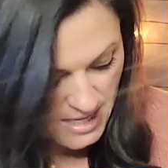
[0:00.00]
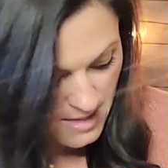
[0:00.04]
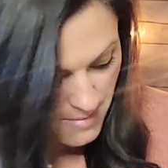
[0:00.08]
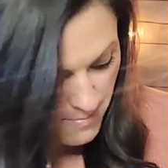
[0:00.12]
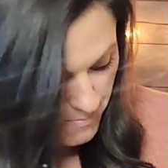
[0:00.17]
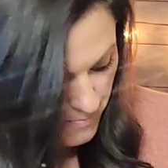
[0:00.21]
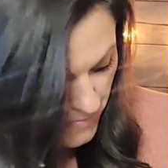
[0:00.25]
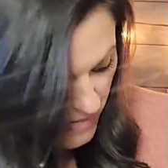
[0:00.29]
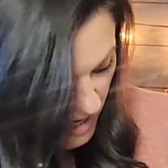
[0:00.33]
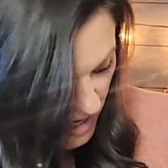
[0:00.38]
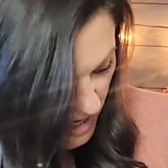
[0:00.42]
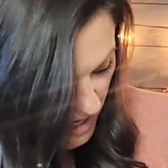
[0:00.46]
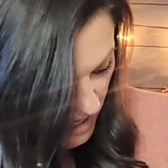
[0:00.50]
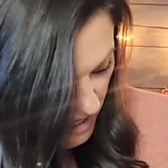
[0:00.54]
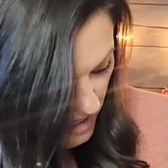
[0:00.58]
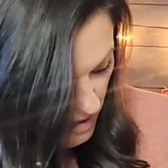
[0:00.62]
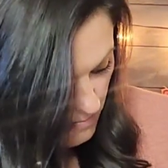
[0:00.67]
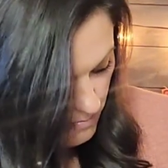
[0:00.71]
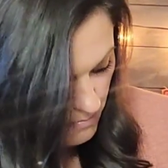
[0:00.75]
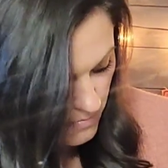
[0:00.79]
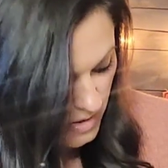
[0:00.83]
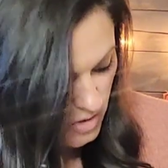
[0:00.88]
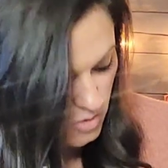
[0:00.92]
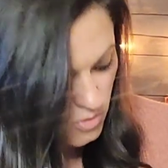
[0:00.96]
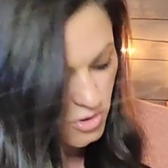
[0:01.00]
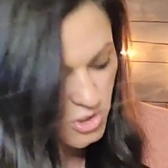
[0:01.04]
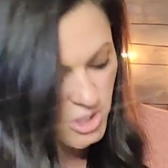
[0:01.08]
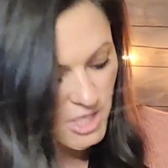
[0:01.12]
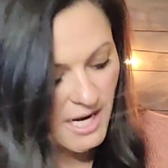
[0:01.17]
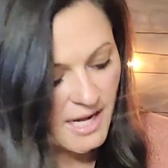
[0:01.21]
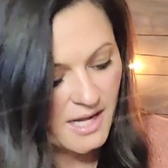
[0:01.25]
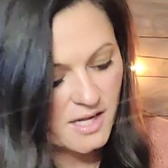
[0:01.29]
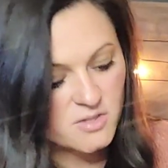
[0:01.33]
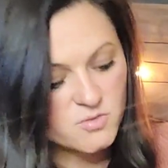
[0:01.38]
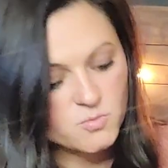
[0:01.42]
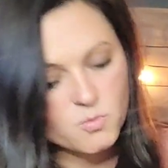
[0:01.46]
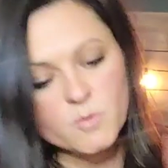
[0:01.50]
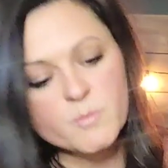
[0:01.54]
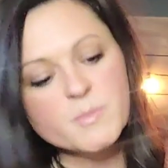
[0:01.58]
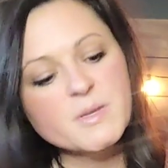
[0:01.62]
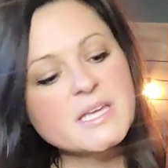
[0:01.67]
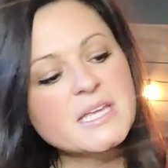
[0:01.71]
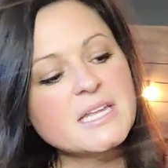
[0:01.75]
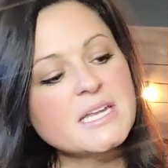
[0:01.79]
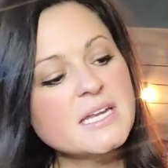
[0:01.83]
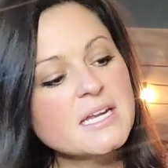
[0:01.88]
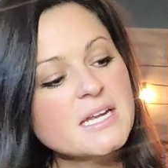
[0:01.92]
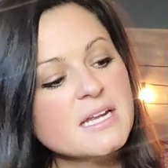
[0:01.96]
My middle child will be
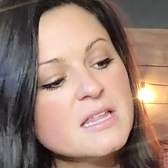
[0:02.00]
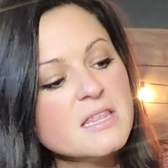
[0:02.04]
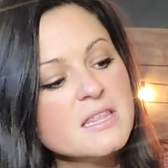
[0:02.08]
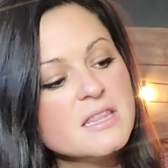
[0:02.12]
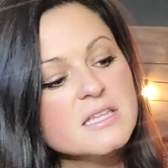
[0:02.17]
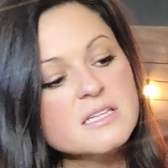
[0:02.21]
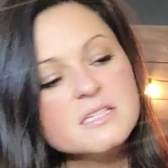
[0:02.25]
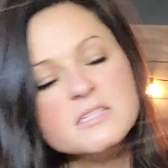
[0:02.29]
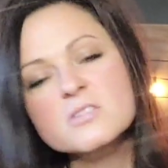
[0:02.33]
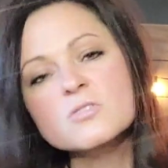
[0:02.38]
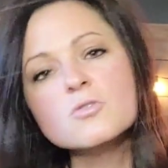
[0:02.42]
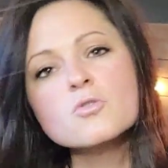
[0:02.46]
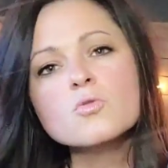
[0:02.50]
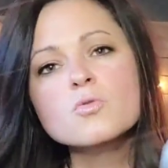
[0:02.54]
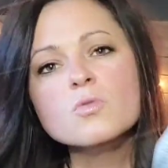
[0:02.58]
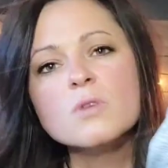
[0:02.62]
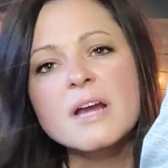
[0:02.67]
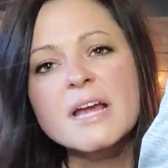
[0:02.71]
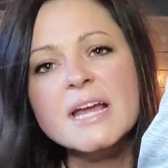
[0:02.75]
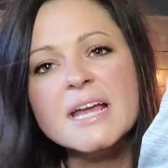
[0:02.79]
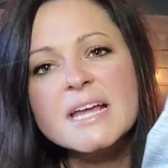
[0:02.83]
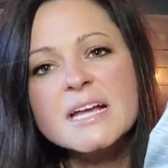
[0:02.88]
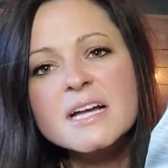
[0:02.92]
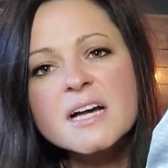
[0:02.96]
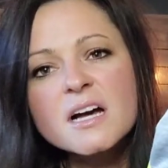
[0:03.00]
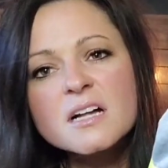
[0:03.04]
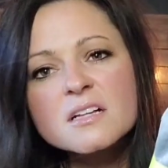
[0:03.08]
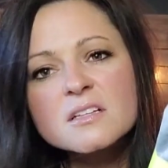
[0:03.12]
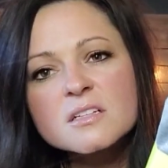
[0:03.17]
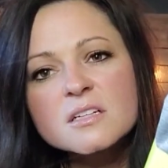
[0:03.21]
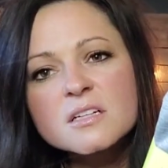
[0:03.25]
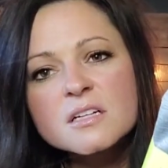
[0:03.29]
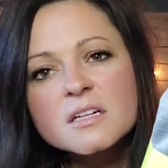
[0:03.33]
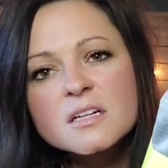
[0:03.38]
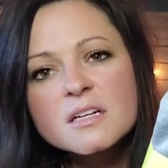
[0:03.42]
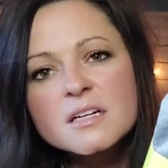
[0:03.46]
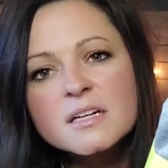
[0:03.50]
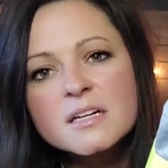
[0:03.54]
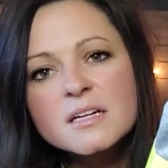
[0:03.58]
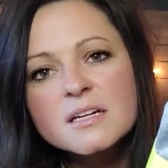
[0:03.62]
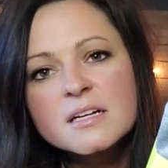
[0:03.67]
getting this gray color.